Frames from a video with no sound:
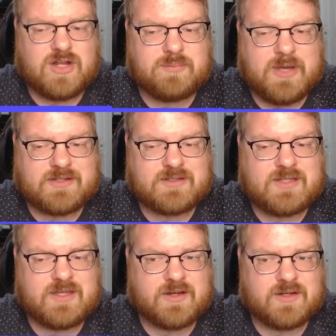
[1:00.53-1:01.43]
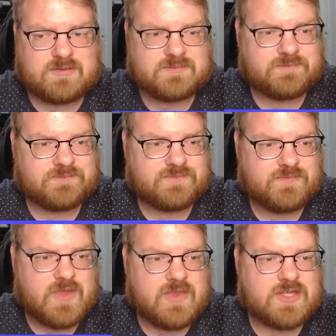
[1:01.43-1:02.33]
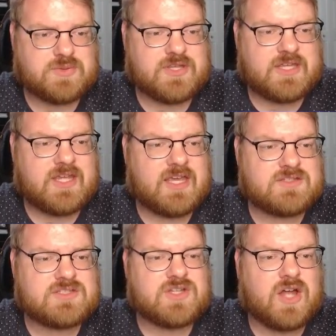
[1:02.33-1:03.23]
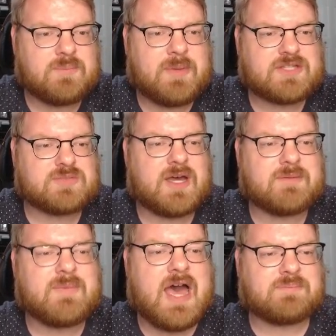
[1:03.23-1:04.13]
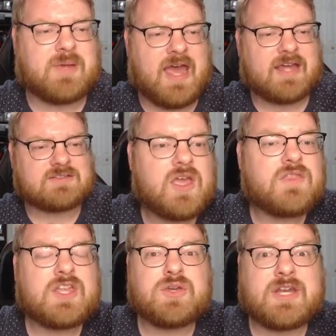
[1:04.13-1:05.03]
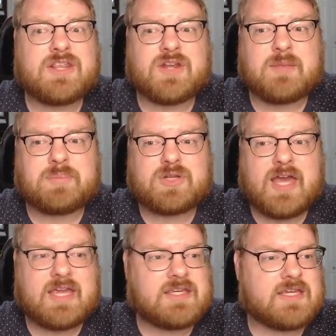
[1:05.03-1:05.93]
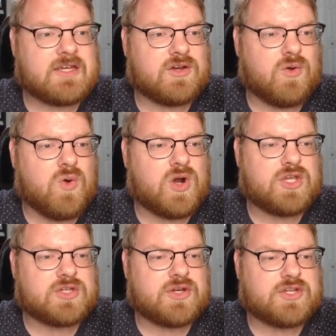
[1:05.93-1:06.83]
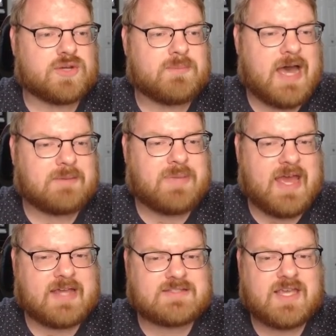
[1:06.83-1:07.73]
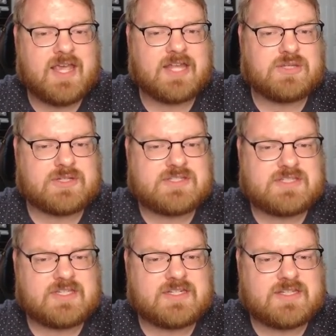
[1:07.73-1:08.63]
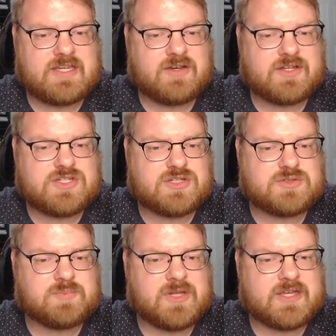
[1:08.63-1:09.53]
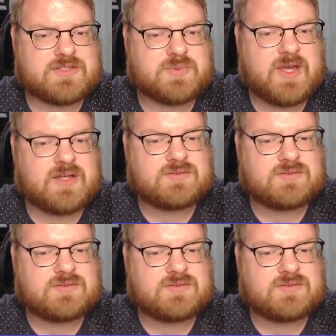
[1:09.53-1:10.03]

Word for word: button here. This will then install the Pixelmon mod pack. Then you can either hit play here, or you can go to your mod packs and you can see it here and choose play as well.